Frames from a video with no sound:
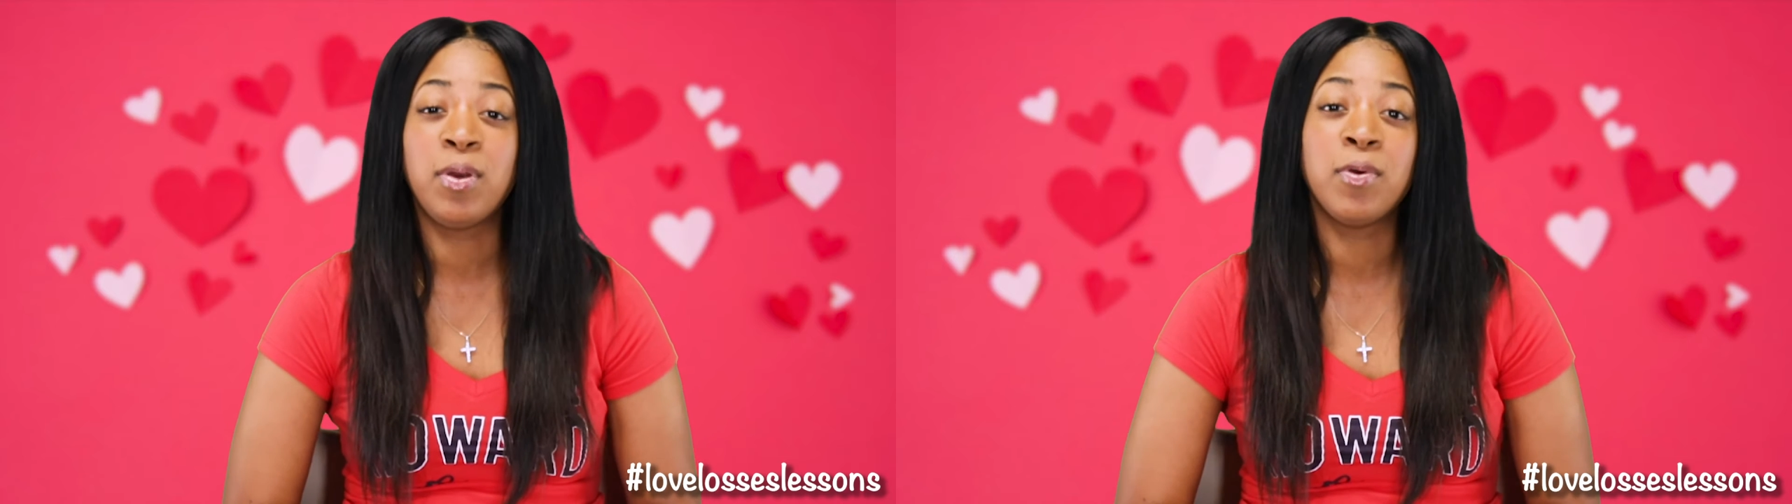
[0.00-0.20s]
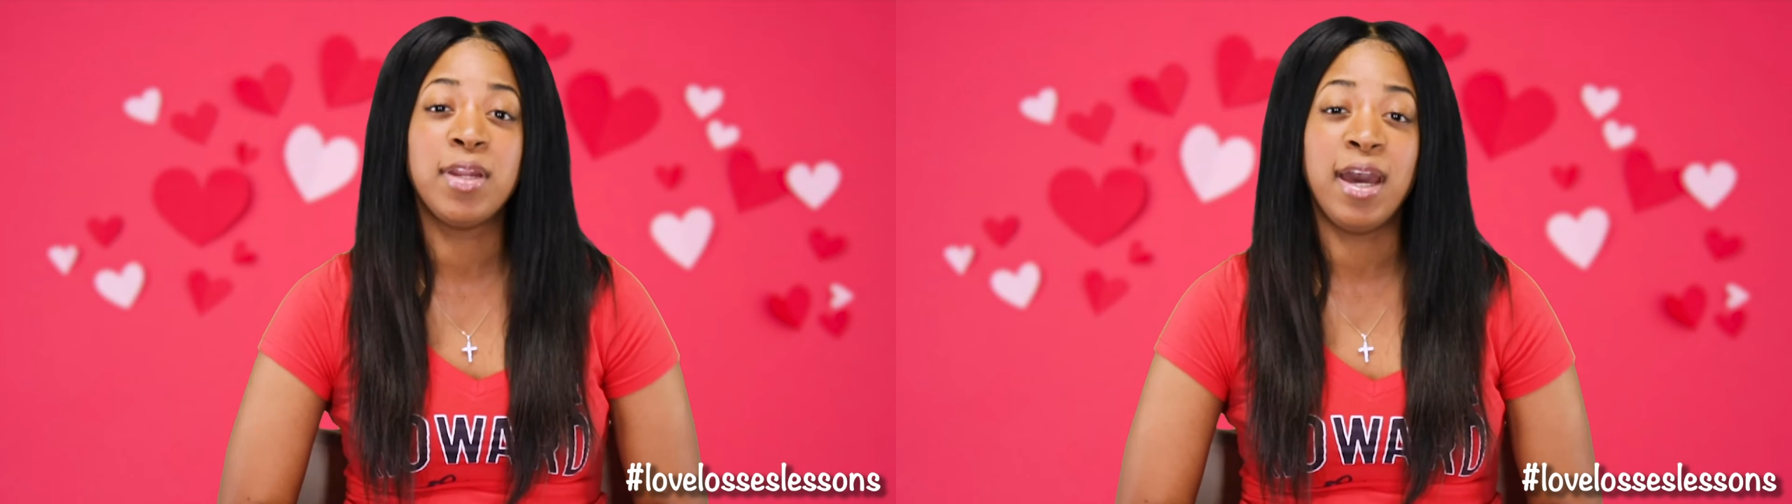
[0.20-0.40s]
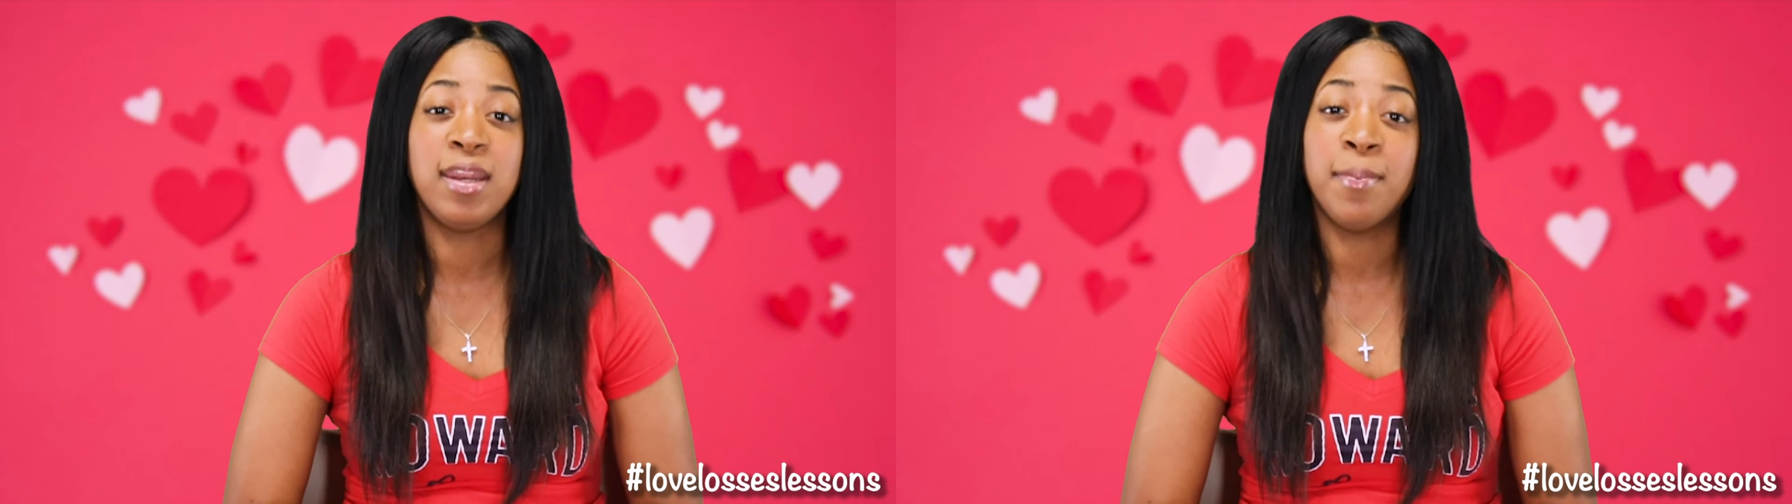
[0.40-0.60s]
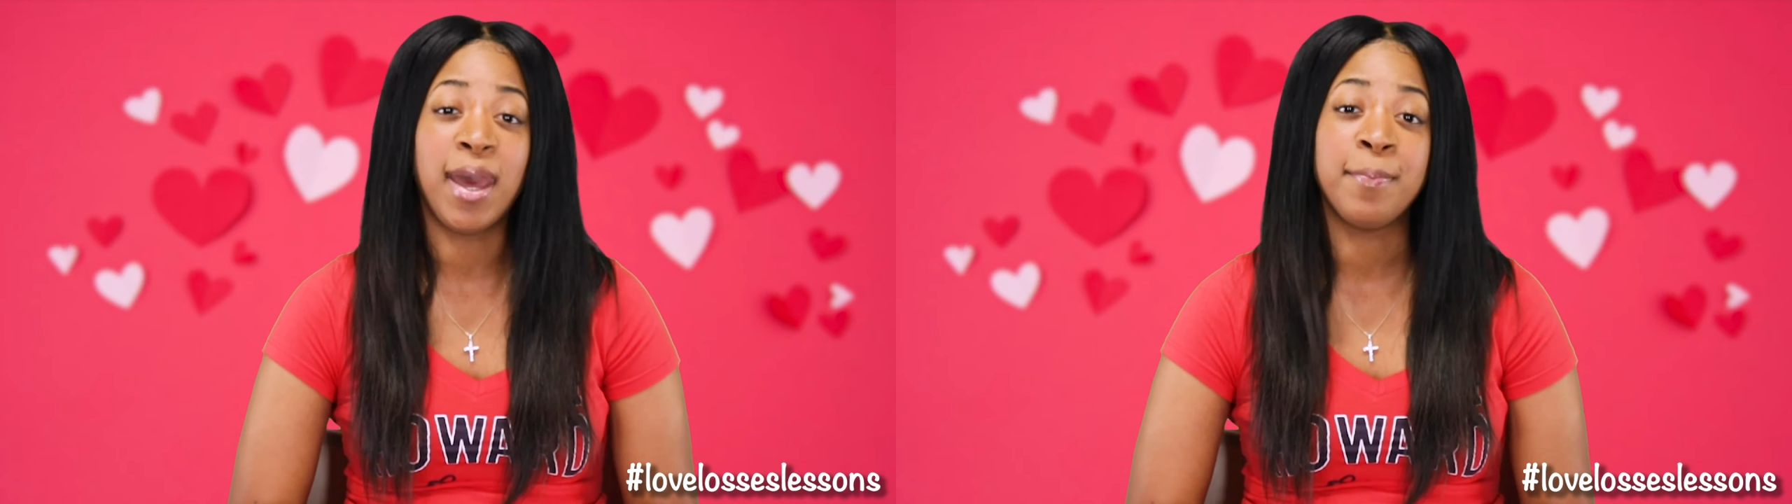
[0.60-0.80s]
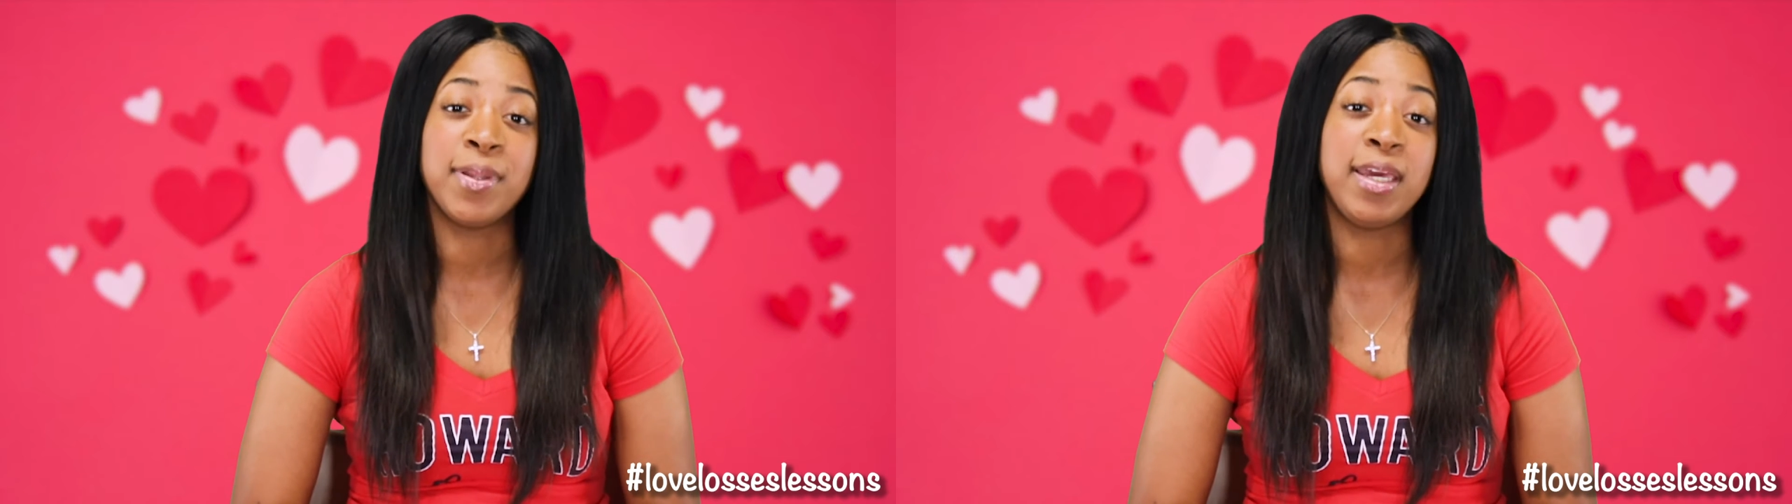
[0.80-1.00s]
we were not in a
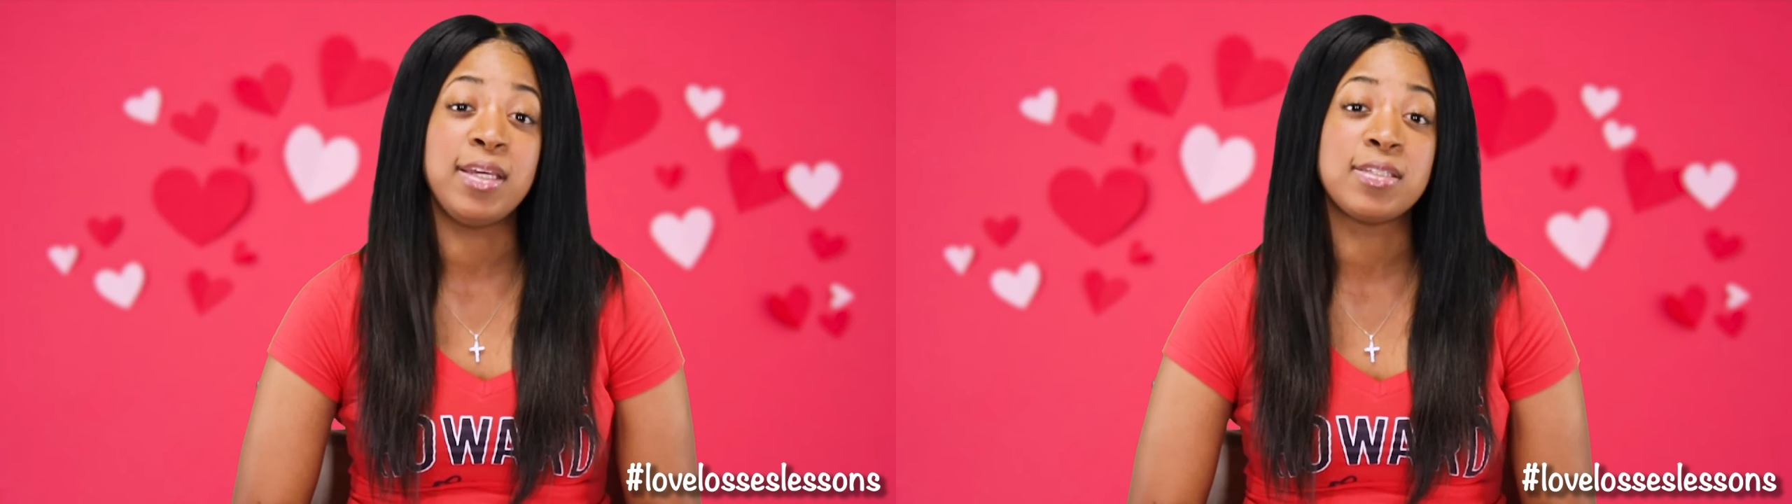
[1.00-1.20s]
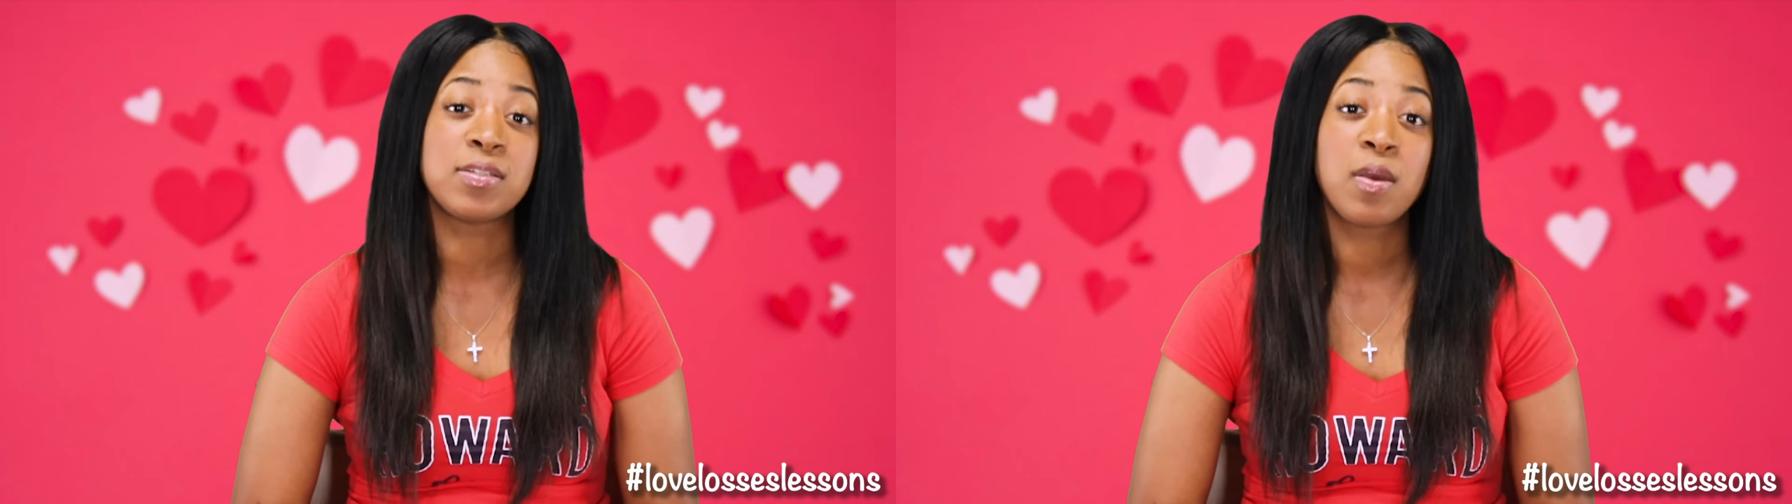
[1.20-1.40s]
bad place.